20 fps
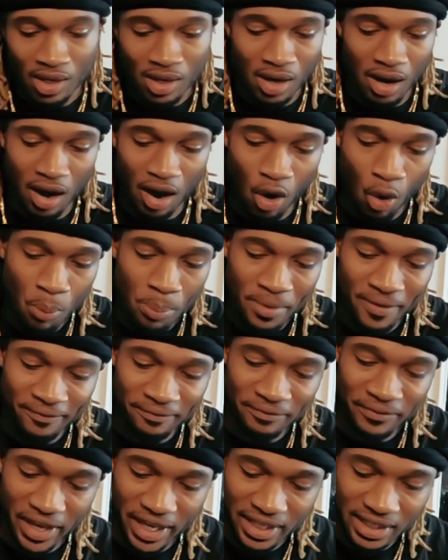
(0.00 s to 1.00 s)
an open
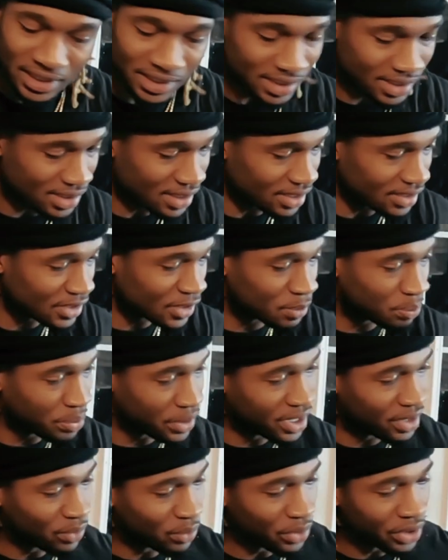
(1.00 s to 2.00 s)
face, a
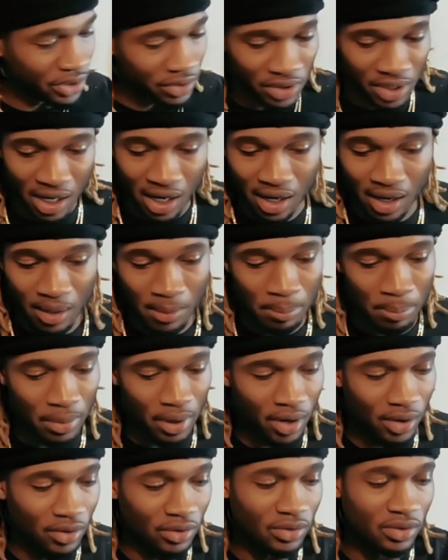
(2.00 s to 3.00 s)
spin reel
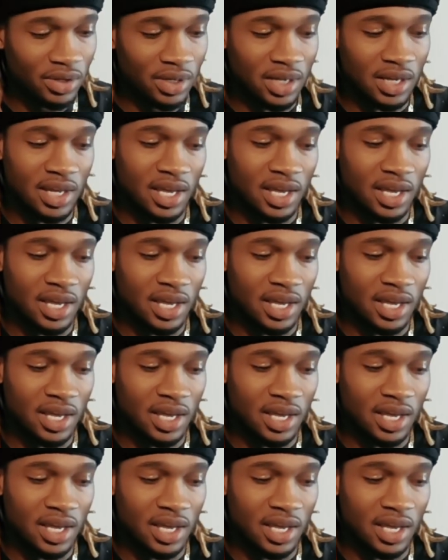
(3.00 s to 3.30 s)
combo.